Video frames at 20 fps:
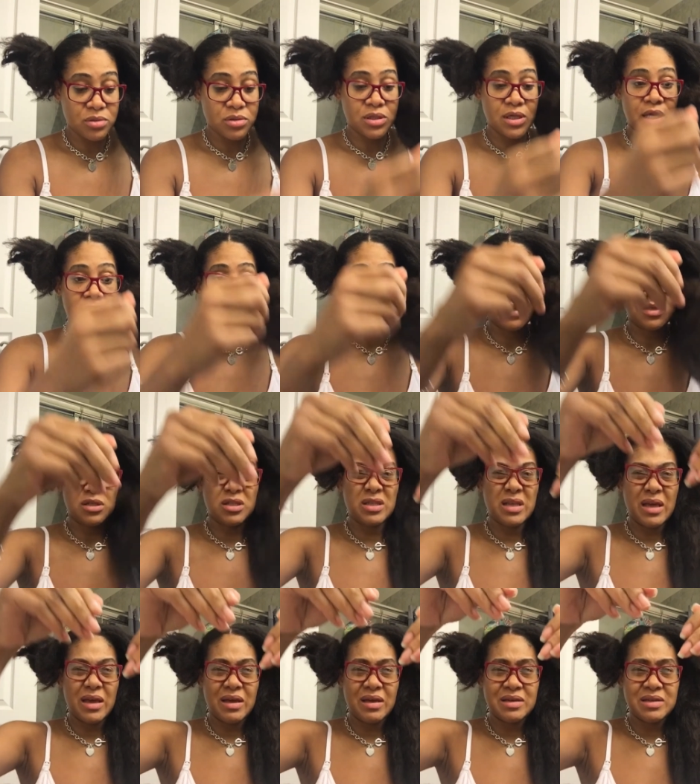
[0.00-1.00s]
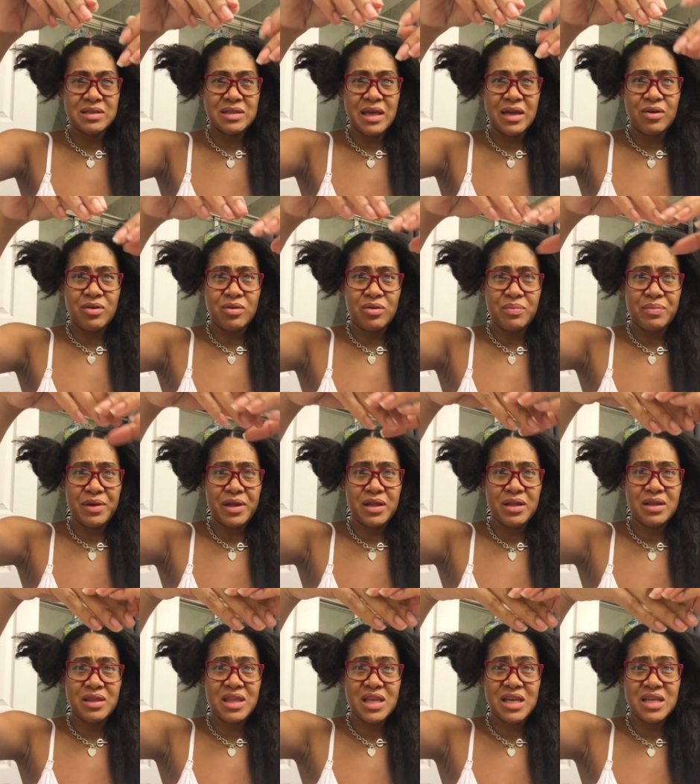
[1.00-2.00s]
See, it's just like a cycle. But
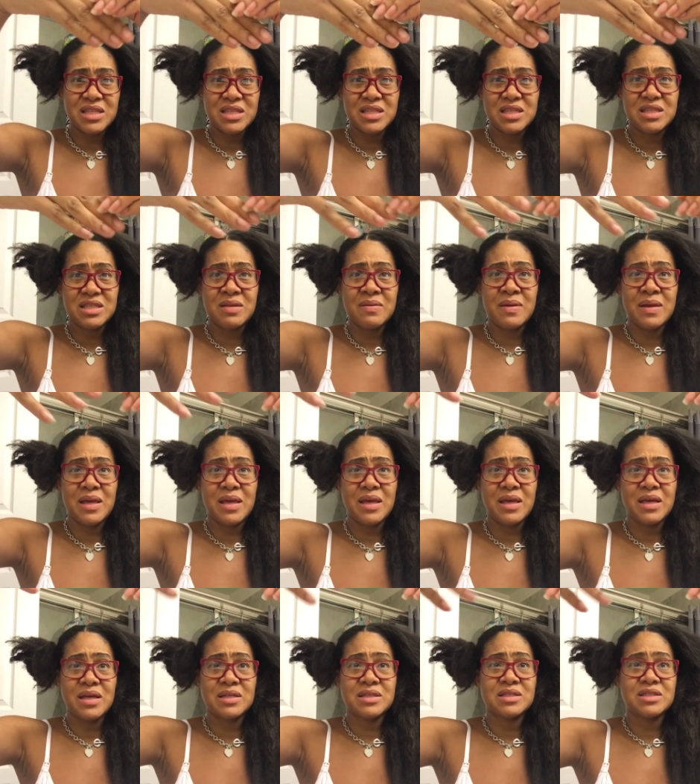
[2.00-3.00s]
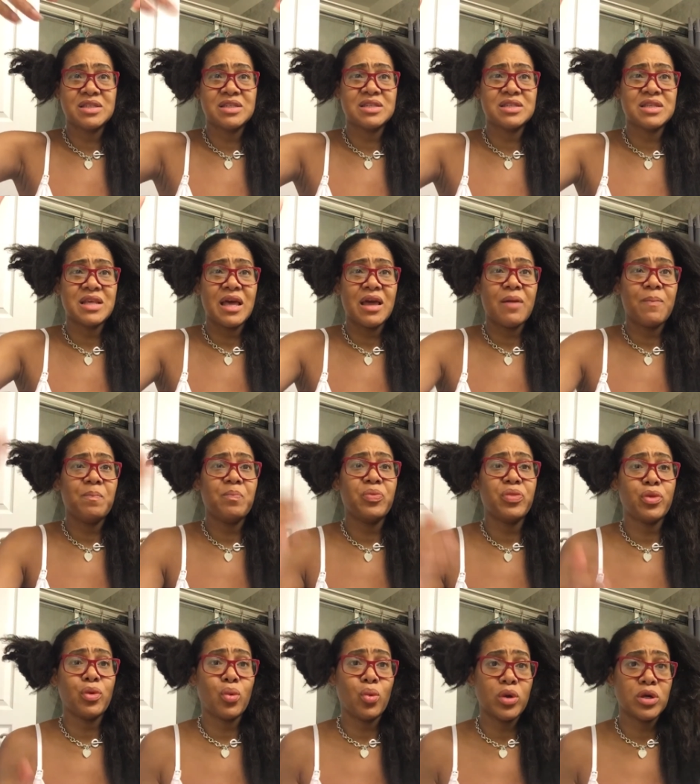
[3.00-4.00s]
this to me, it's just like
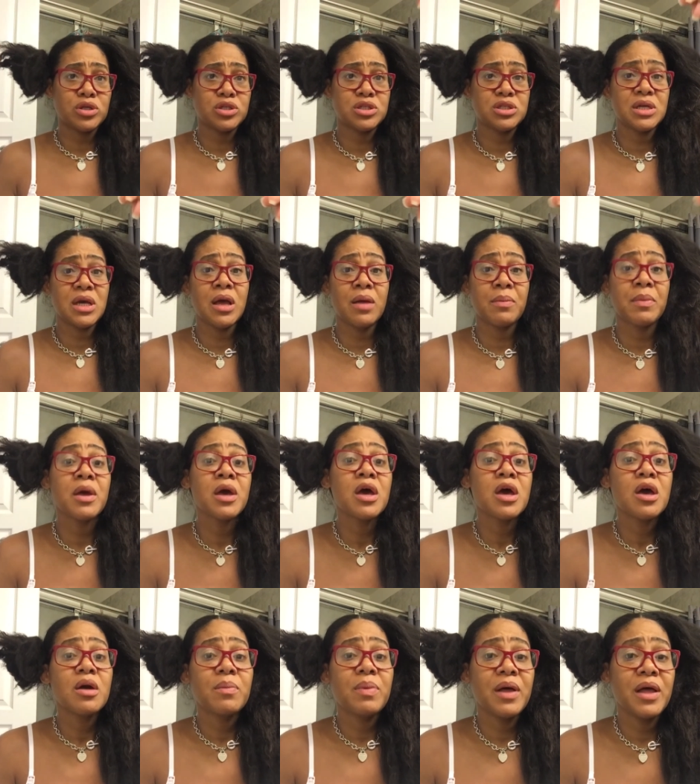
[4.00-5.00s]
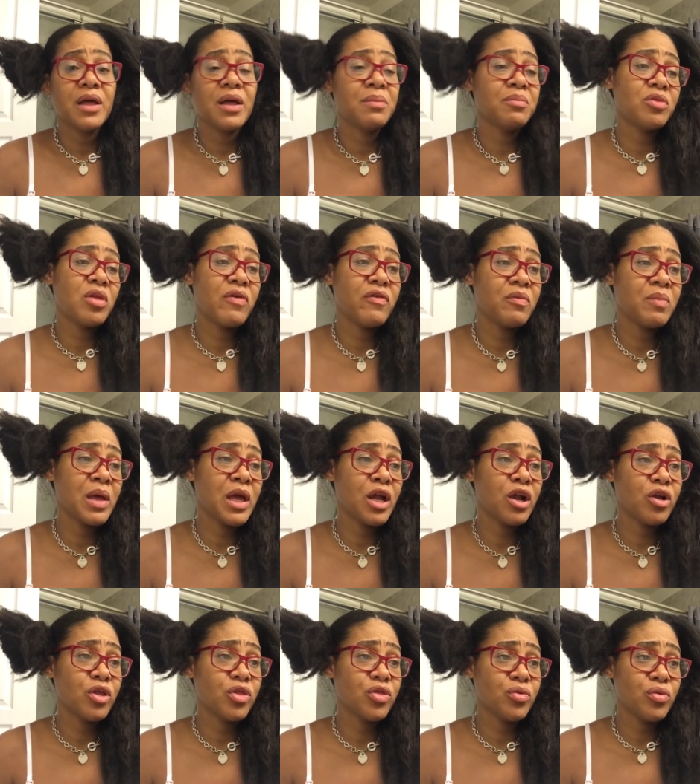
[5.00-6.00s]
the worst. Um, but I'm loving my
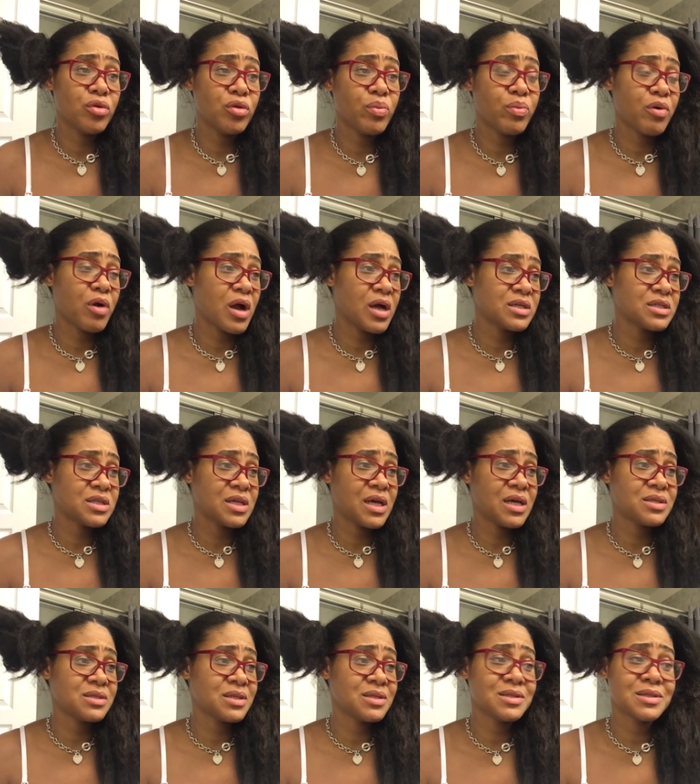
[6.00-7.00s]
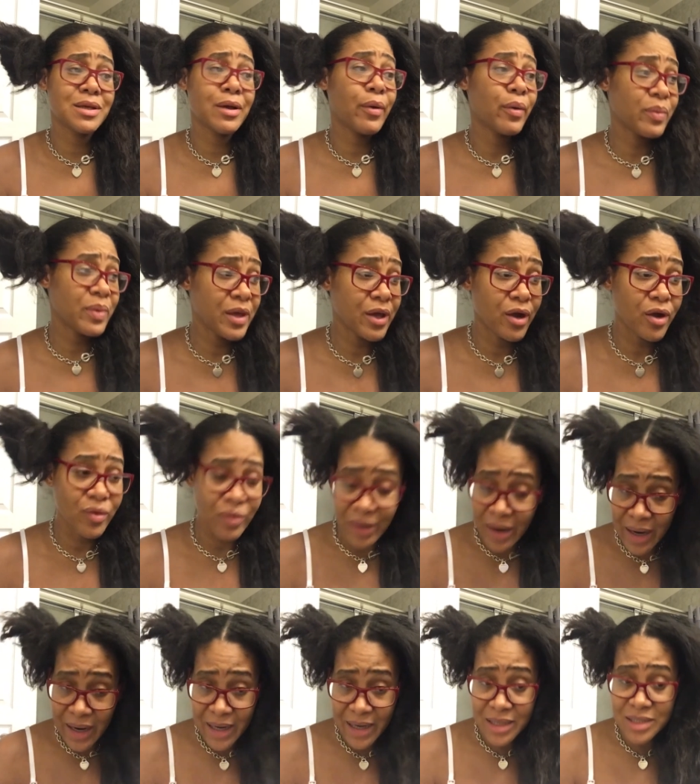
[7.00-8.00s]
hair through the process. It's gonna be all
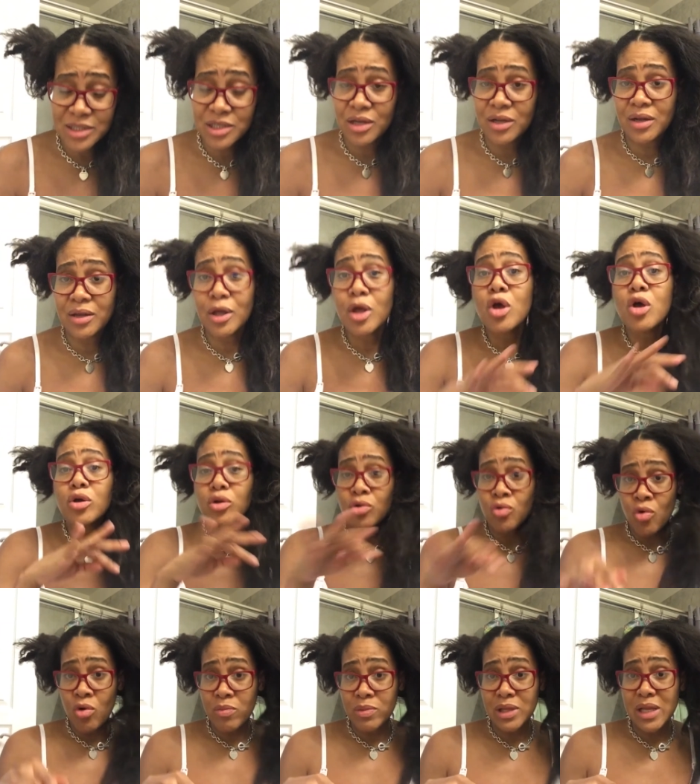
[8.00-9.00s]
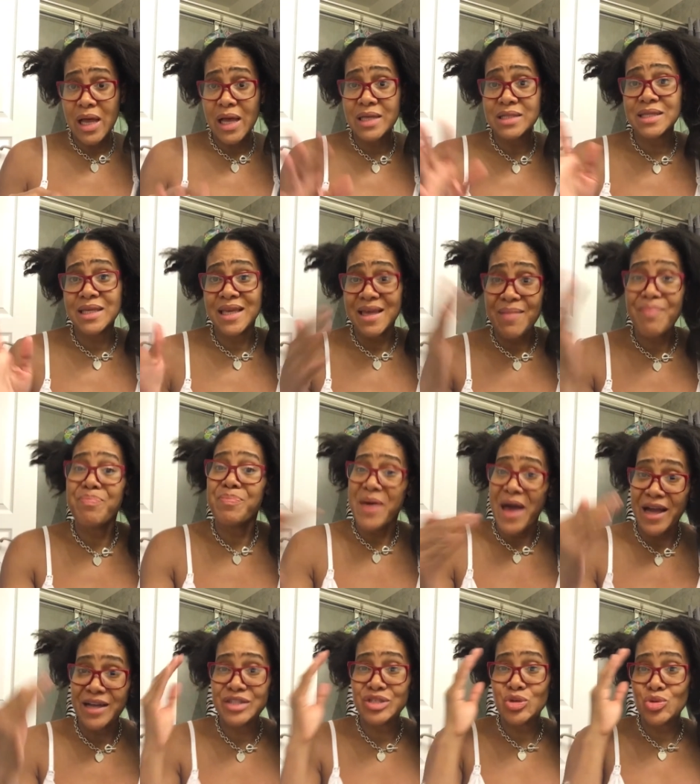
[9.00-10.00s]
right. It's gonna normalize and get
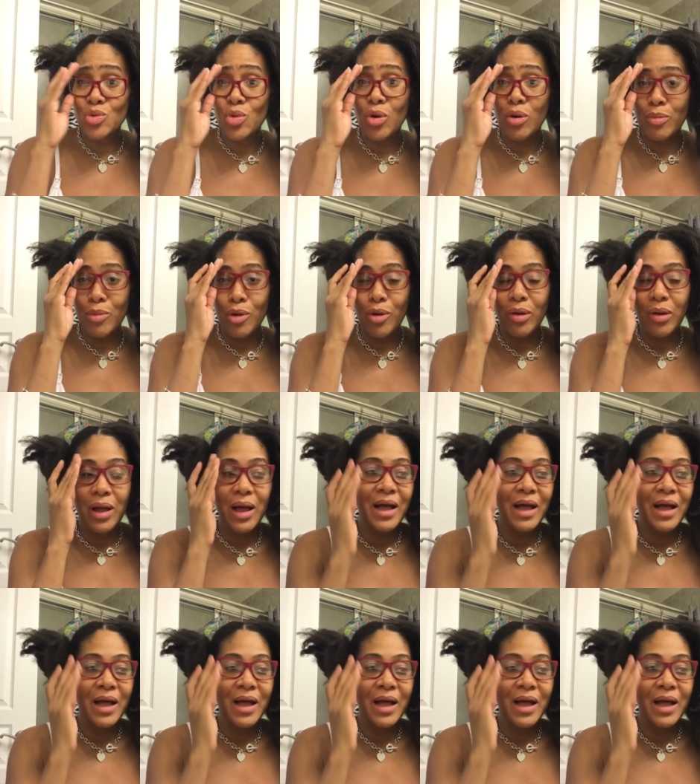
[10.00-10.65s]
back to normal.